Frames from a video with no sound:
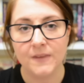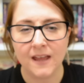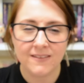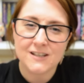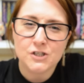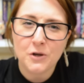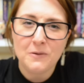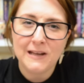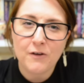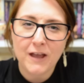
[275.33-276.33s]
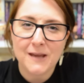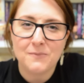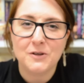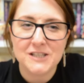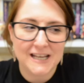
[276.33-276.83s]
And that's totally okay,
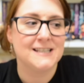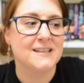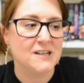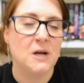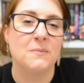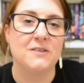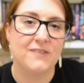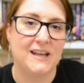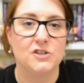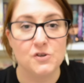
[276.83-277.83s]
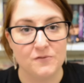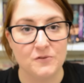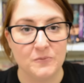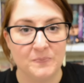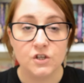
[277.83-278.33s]
because it is a coming of age novel.